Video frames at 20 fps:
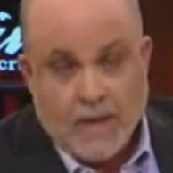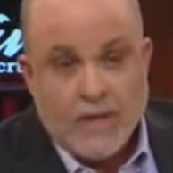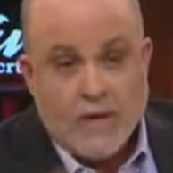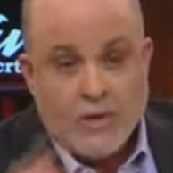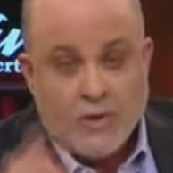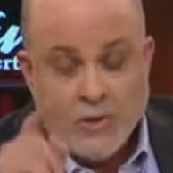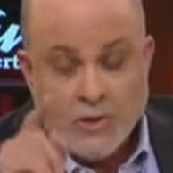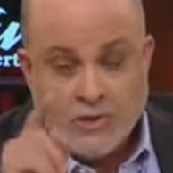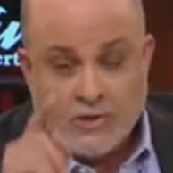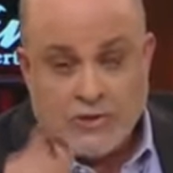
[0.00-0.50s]

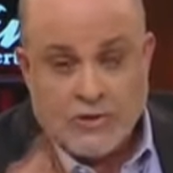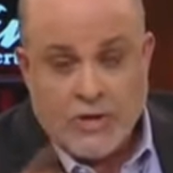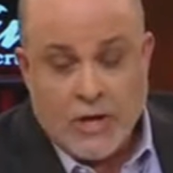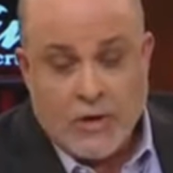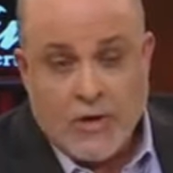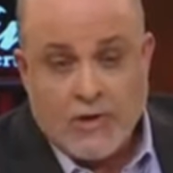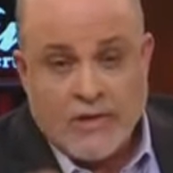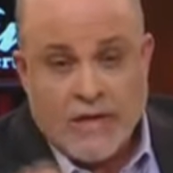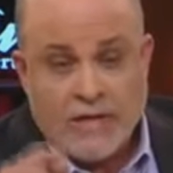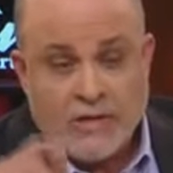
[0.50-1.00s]
Let me ask you
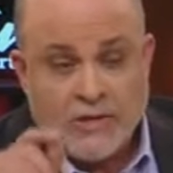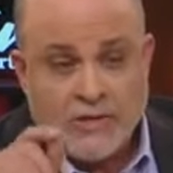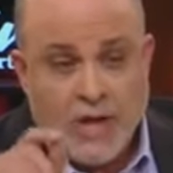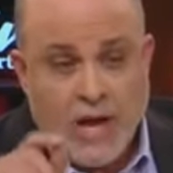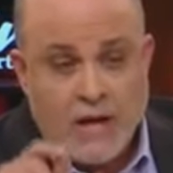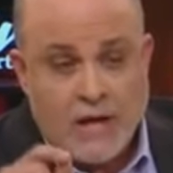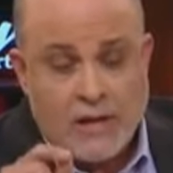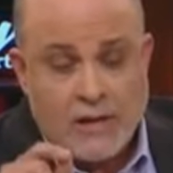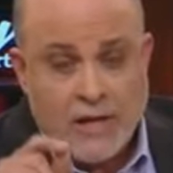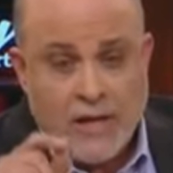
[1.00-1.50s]
this. You
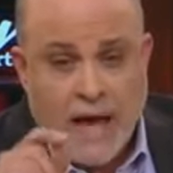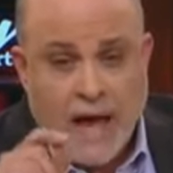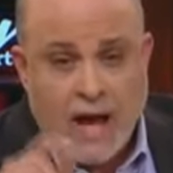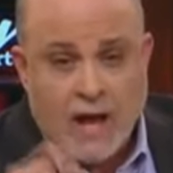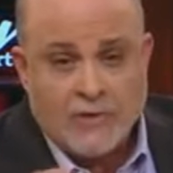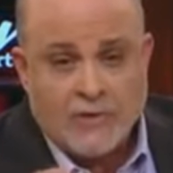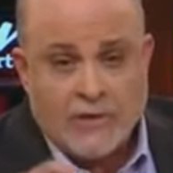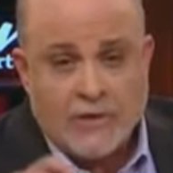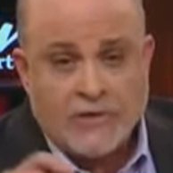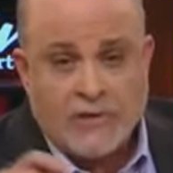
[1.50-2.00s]
sit on the
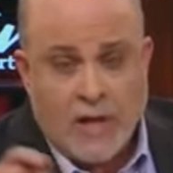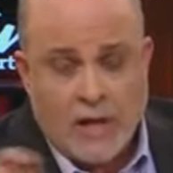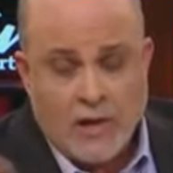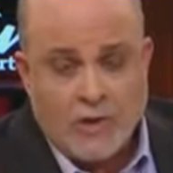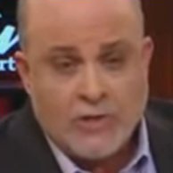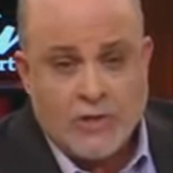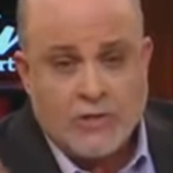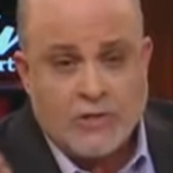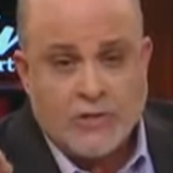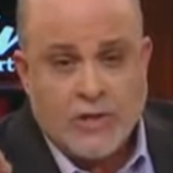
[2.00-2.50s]
House
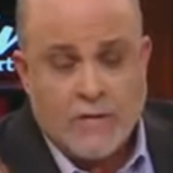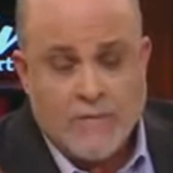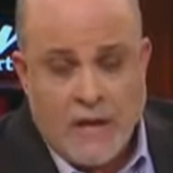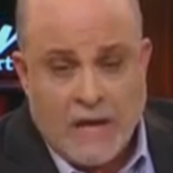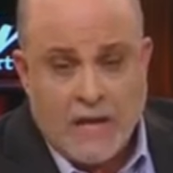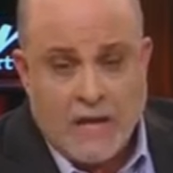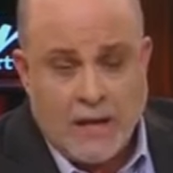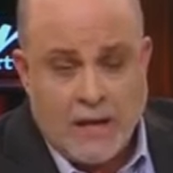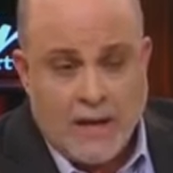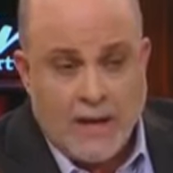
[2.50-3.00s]
Intelligence
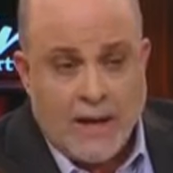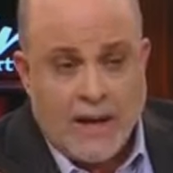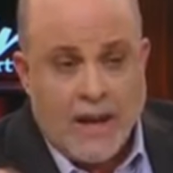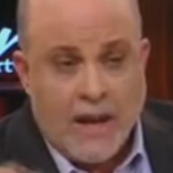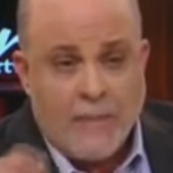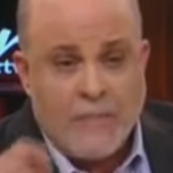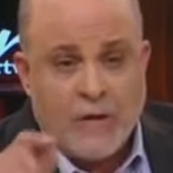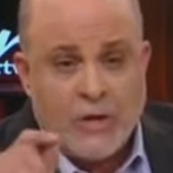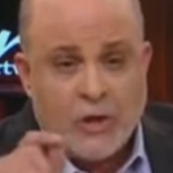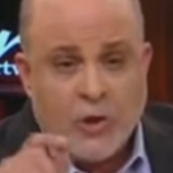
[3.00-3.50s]
Committee,
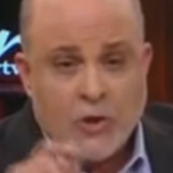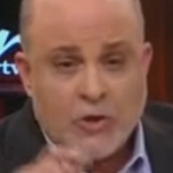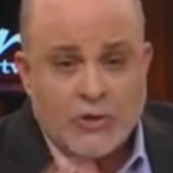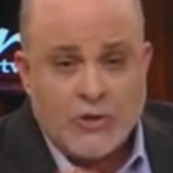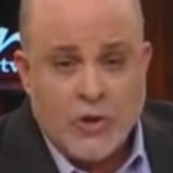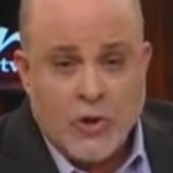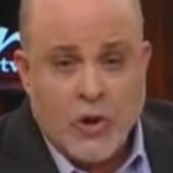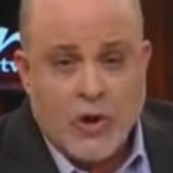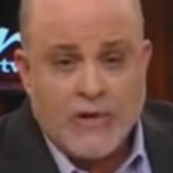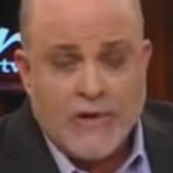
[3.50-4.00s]
and
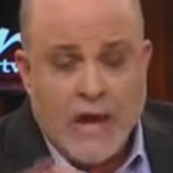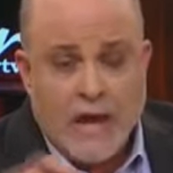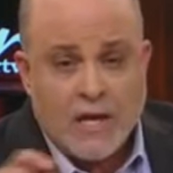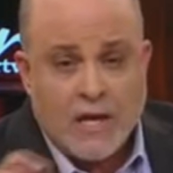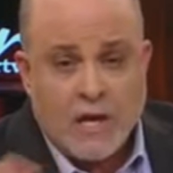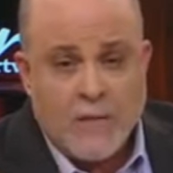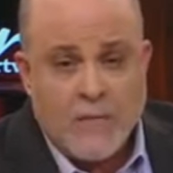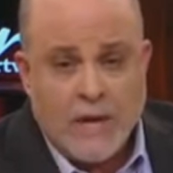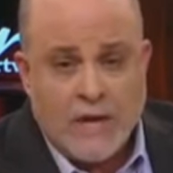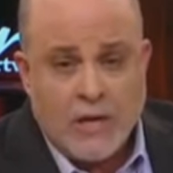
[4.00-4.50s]
because you're on
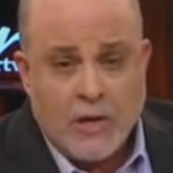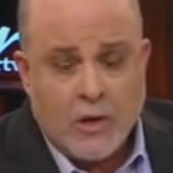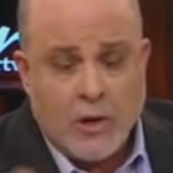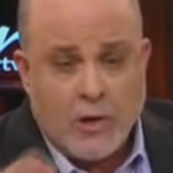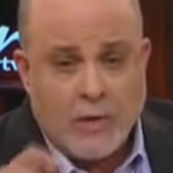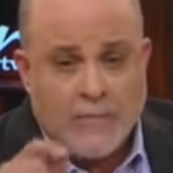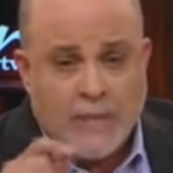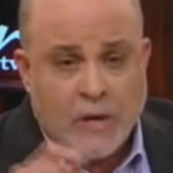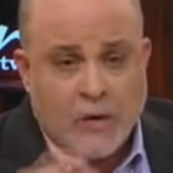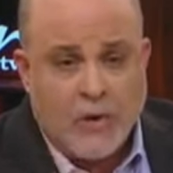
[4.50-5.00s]
that committee, it
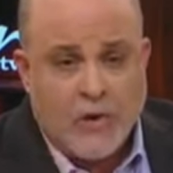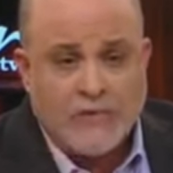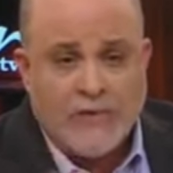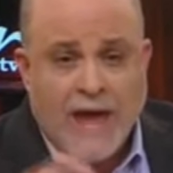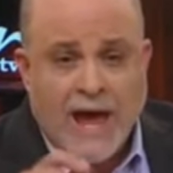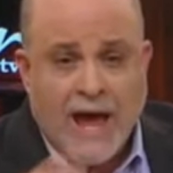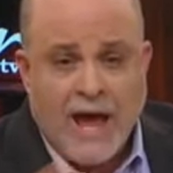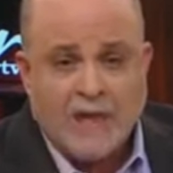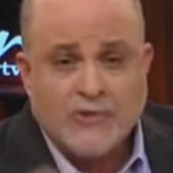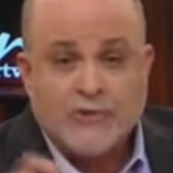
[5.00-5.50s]
ought to be called
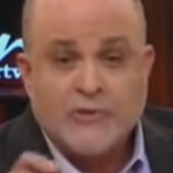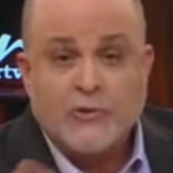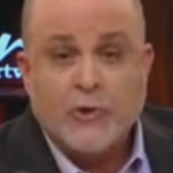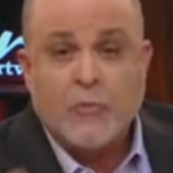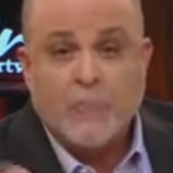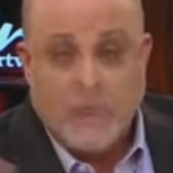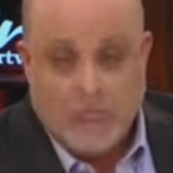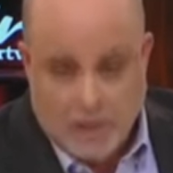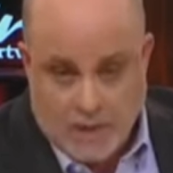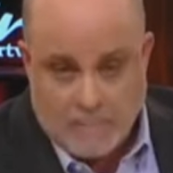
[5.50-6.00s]
the House
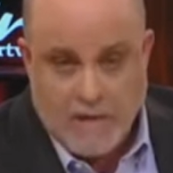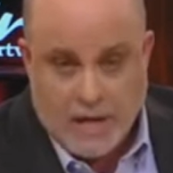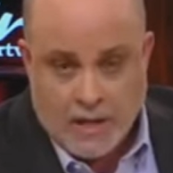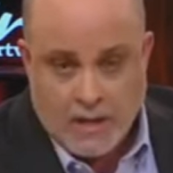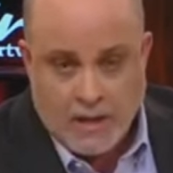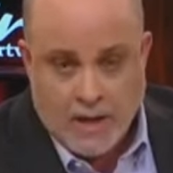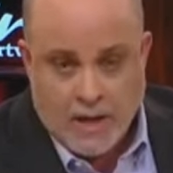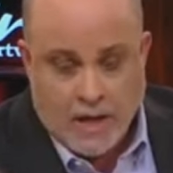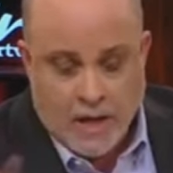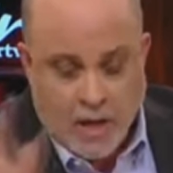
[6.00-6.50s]
Stupid
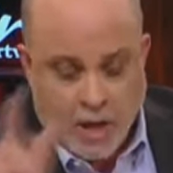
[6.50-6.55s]
Committee.